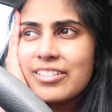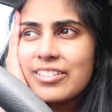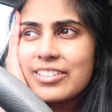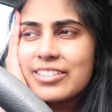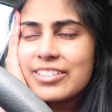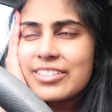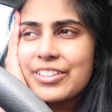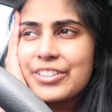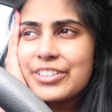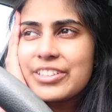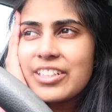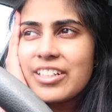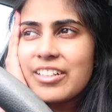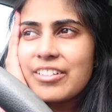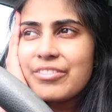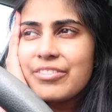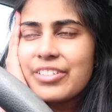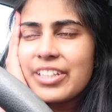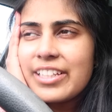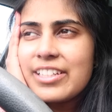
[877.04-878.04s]
It's so
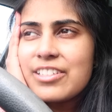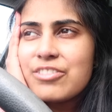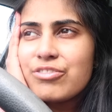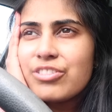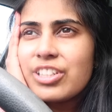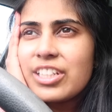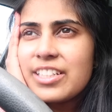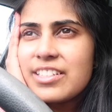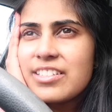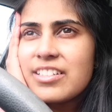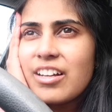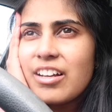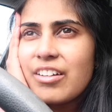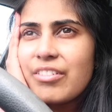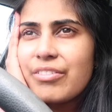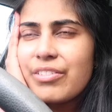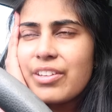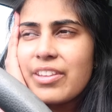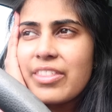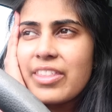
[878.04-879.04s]
tough. It is really
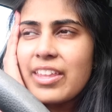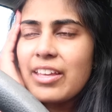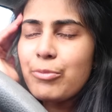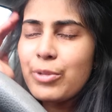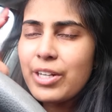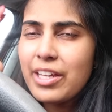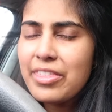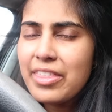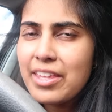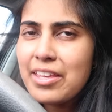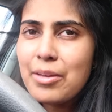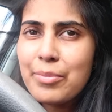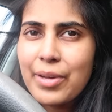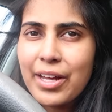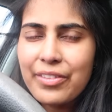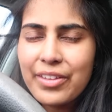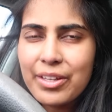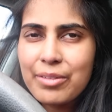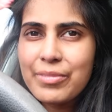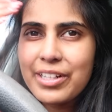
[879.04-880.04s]
tough to think. When I think
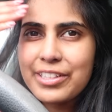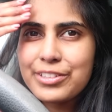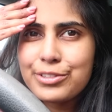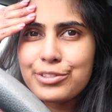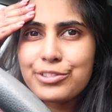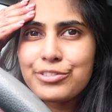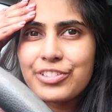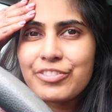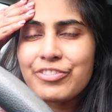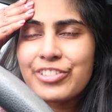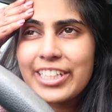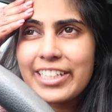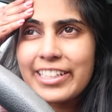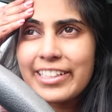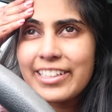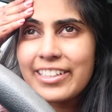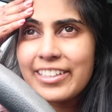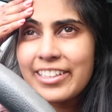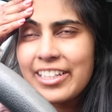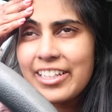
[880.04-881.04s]
about them, I do
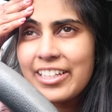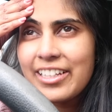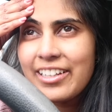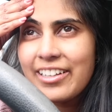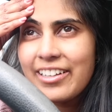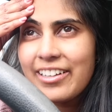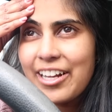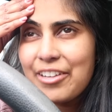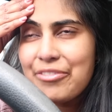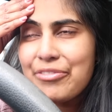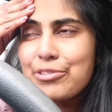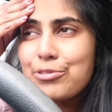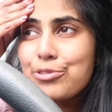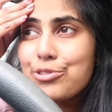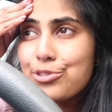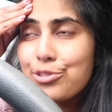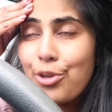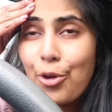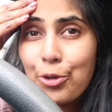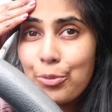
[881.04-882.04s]
really I feel
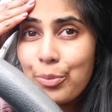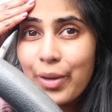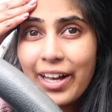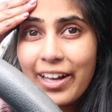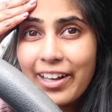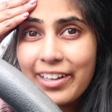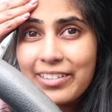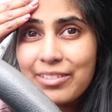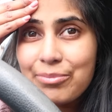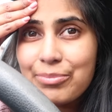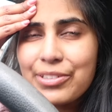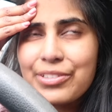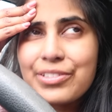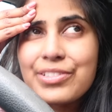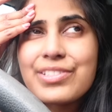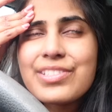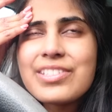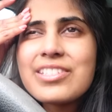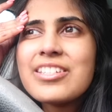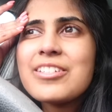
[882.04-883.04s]
so bad
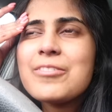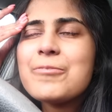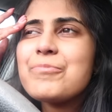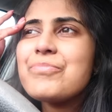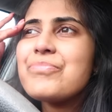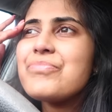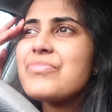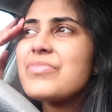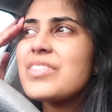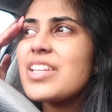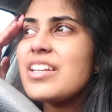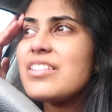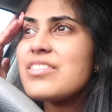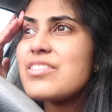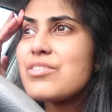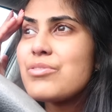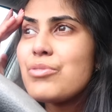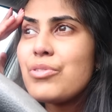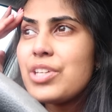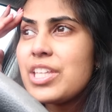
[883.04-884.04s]
because
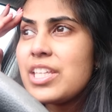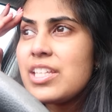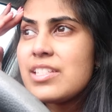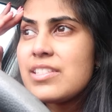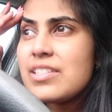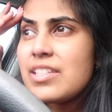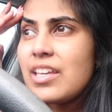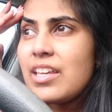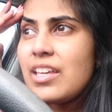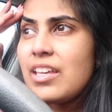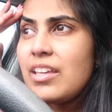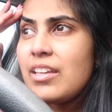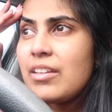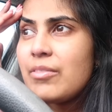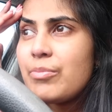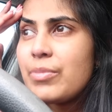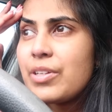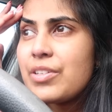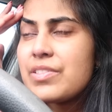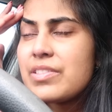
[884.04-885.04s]
it's not easy,
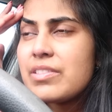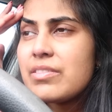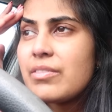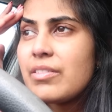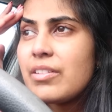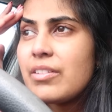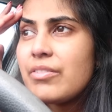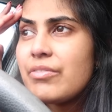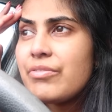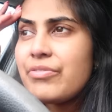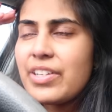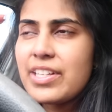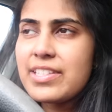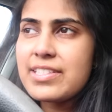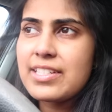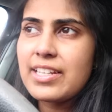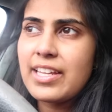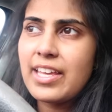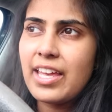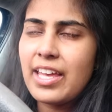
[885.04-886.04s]
because
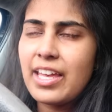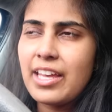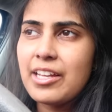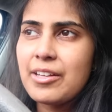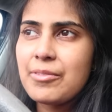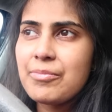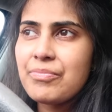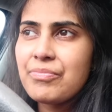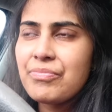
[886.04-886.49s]
firstly,